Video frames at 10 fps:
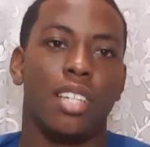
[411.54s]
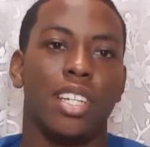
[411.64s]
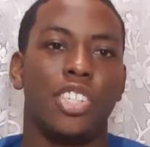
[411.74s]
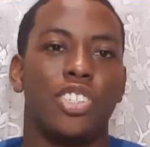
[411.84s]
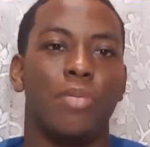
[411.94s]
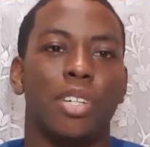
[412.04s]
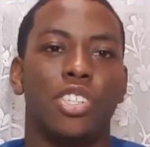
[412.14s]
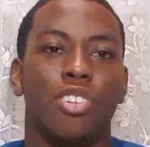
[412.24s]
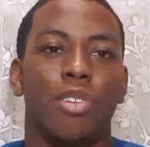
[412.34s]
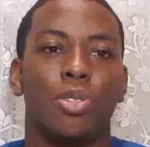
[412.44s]
that dream
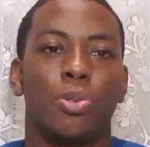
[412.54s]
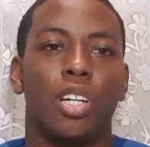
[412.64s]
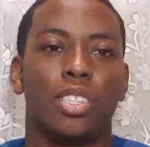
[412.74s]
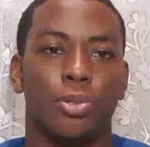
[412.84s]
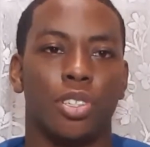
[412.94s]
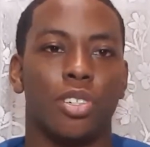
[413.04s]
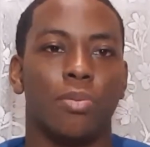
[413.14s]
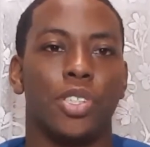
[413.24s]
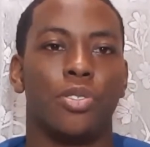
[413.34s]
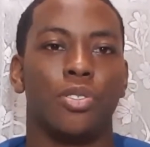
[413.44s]
that you always wanted will come
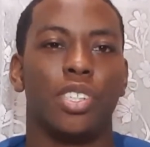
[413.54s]
true.